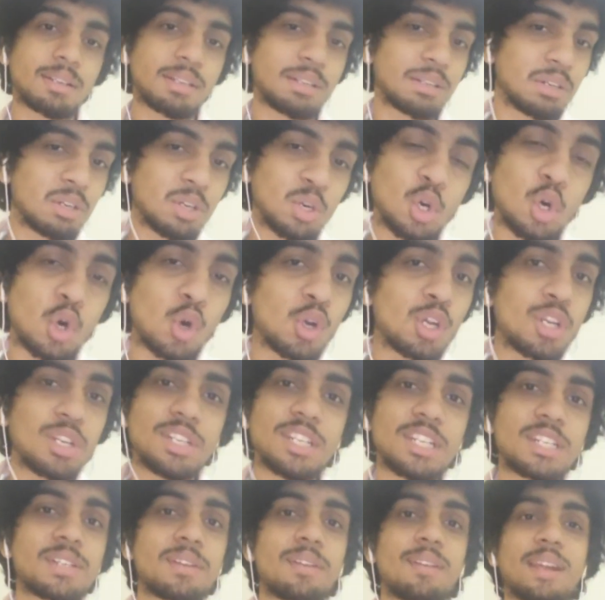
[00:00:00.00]
you know code you
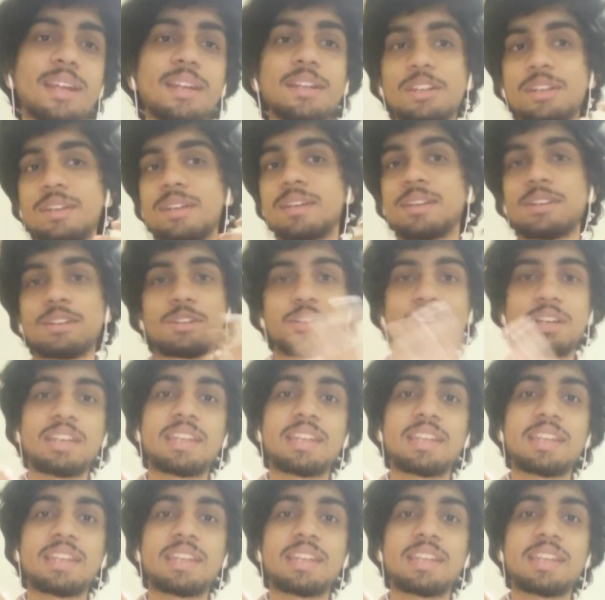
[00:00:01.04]
need to write to